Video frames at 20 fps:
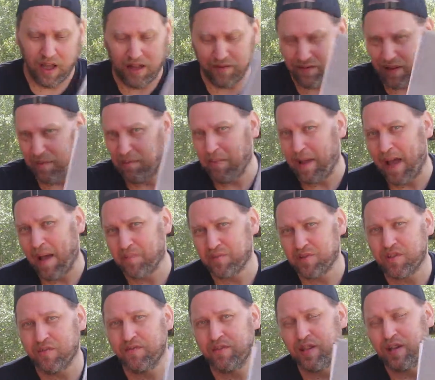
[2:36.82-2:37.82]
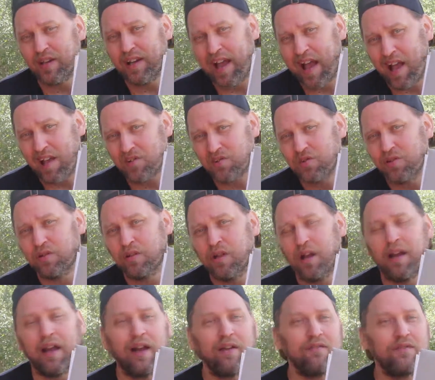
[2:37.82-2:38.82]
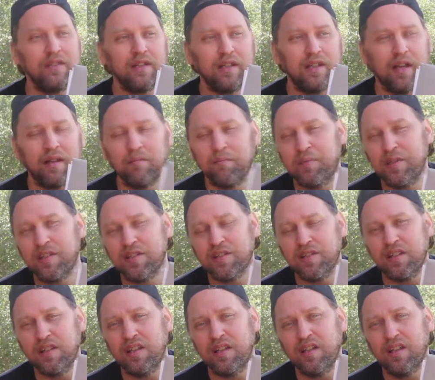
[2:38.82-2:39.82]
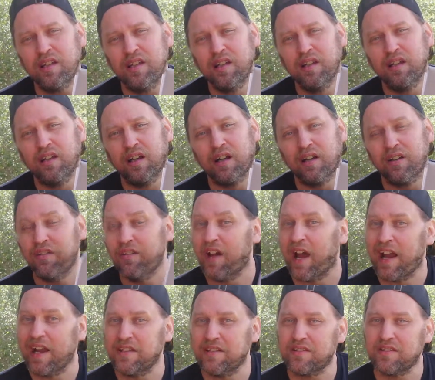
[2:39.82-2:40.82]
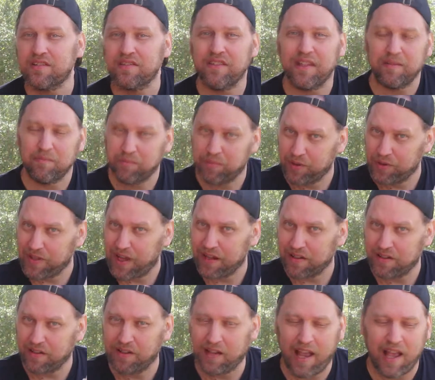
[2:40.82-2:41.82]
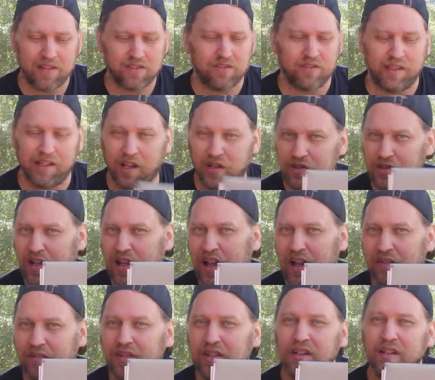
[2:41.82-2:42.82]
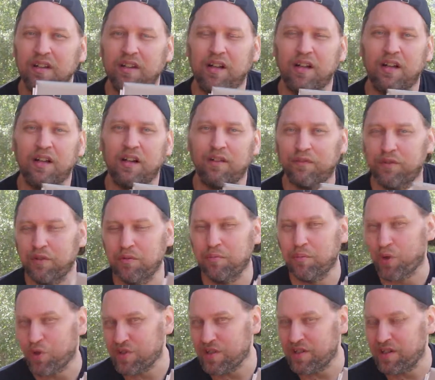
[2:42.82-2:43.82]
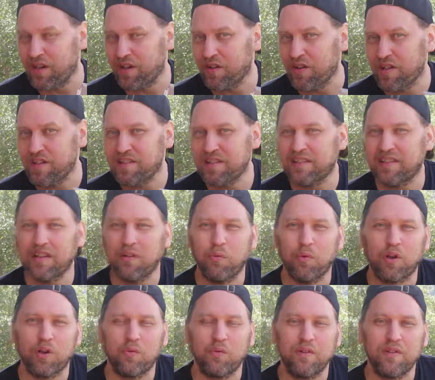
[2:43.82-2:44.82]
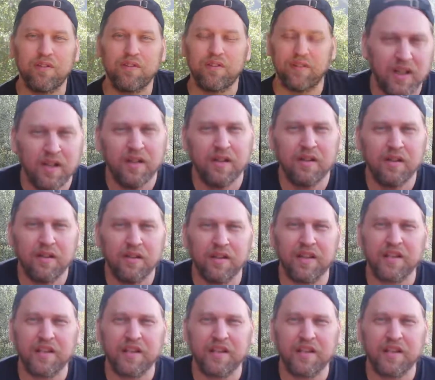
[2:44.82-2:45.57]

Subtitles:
I've got maps of their castle. I have the NPC knights that protect their castle. They also have a few mercenaries that they work with. The